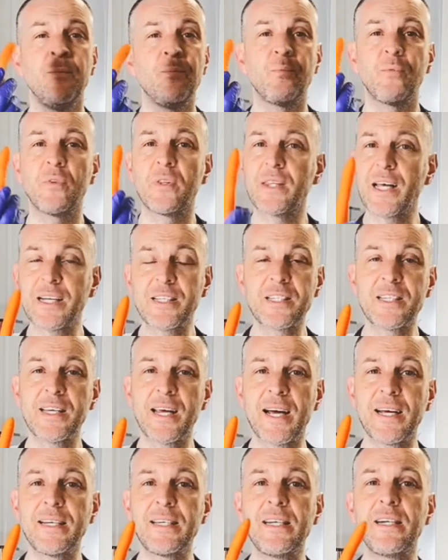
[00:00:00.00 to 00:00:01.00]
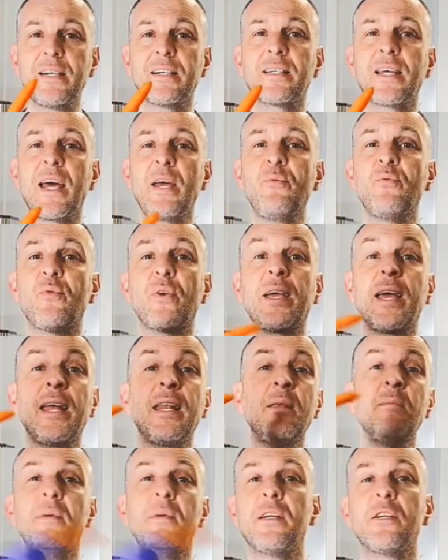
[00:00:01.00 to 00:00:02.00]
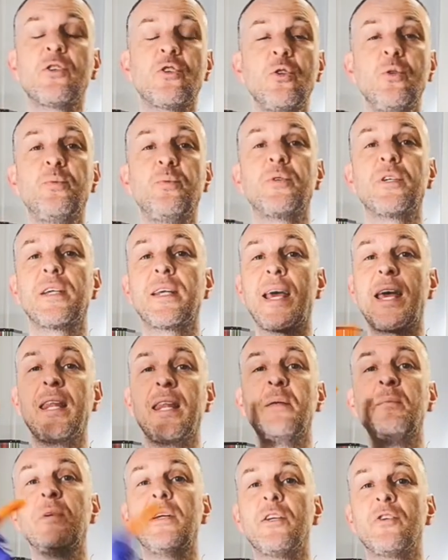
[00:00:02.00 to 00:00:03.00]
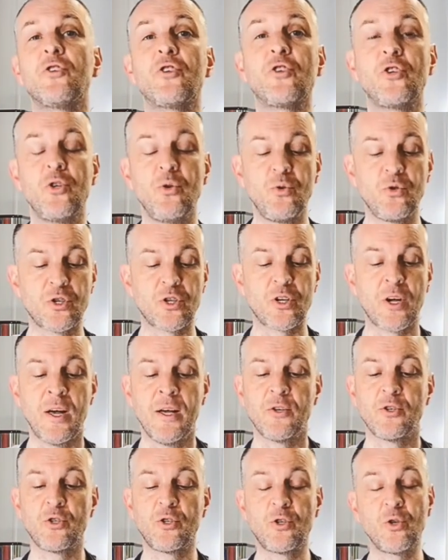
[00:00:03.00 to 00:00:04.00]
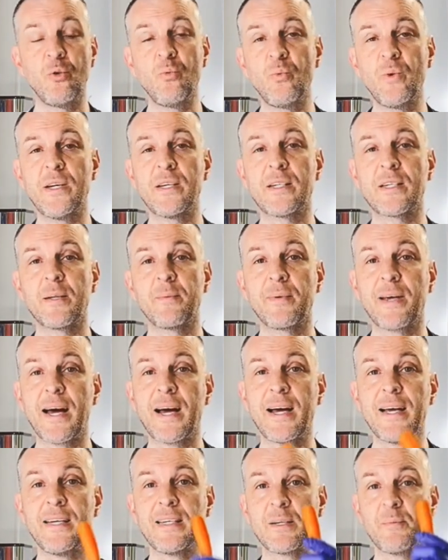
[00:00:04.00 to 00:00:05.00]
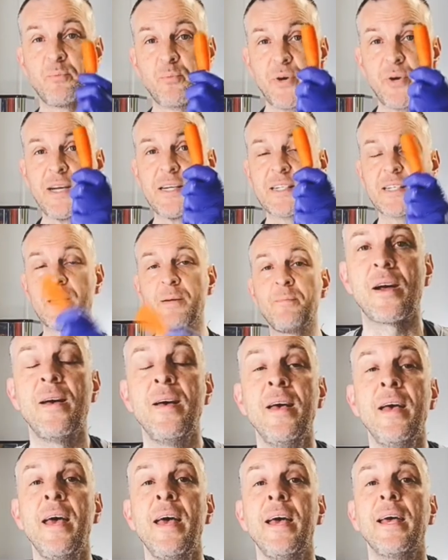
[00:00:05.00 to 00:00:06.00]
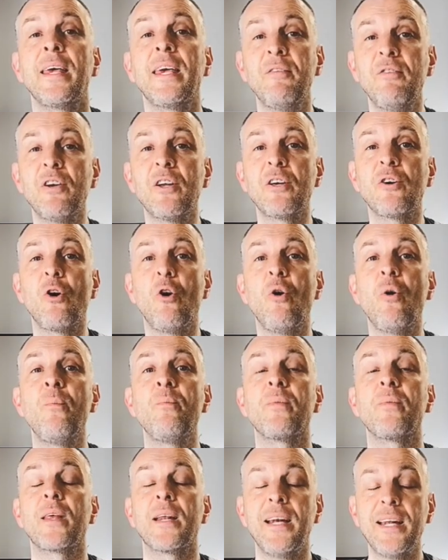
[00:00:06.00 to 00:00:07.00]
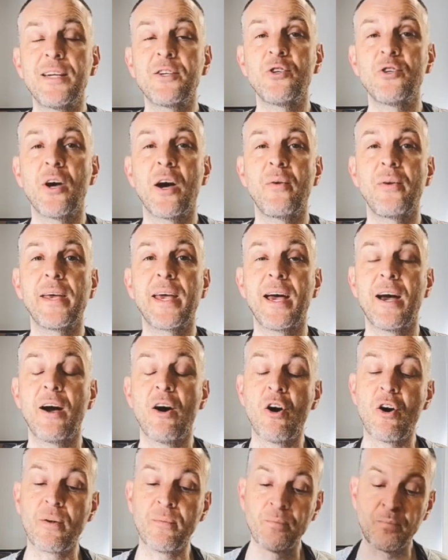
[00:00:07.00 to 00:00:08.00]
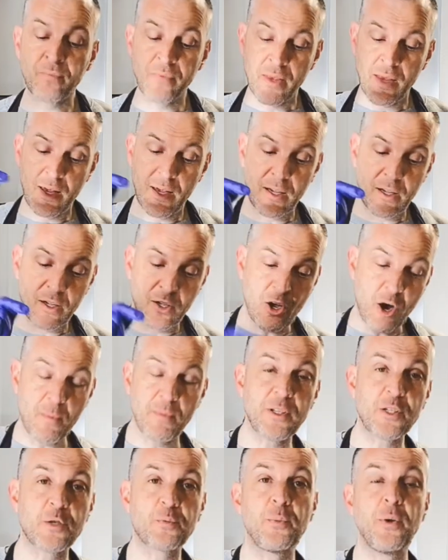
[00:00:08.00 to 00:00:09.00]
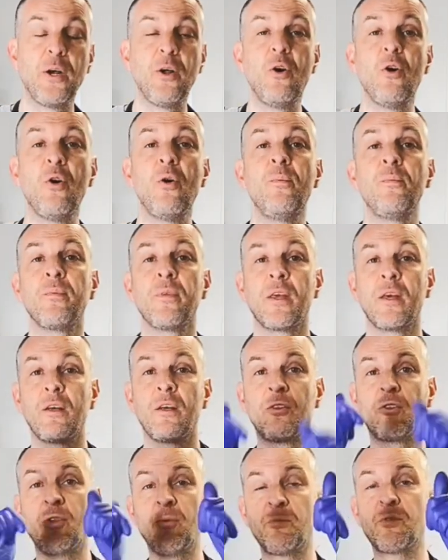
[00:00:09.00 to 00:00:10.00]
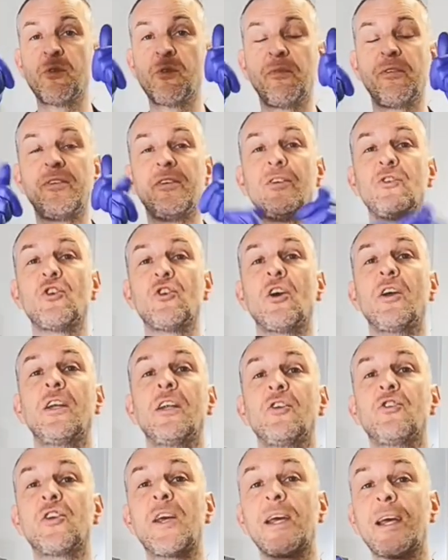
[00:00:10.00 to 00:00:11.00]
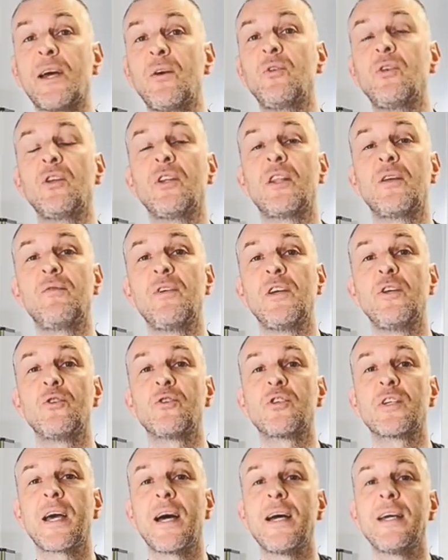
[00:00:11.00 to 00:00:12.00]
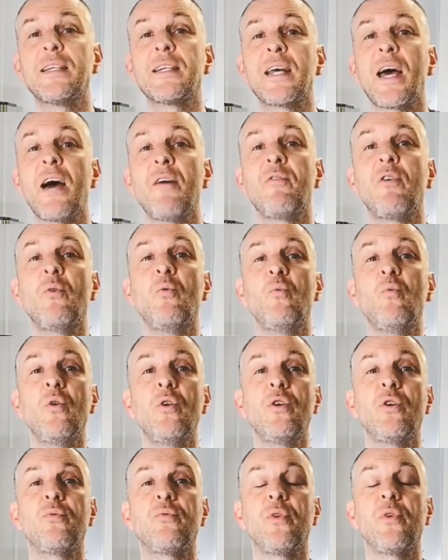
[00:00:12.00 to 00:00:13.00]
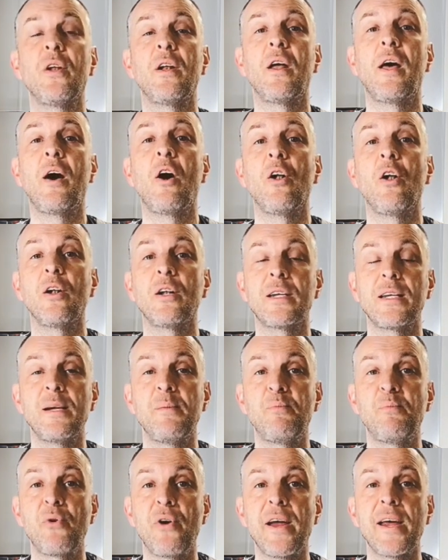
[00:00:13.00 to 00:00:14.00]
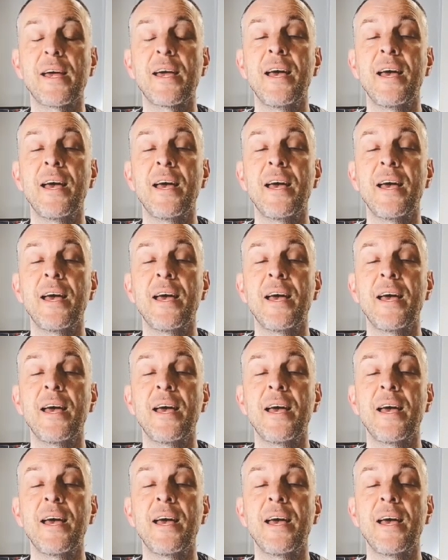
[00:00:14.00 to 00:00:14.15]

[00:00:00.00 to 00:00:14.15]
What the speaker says: that's the ideal time for getting them into soups, getting them into stews. So don't waste them, guys, embrace them, give it a go, let us know how you get on, comments below, thumbs up if you enjoyed it, check out the other videos, guys, have a wonderful holiday break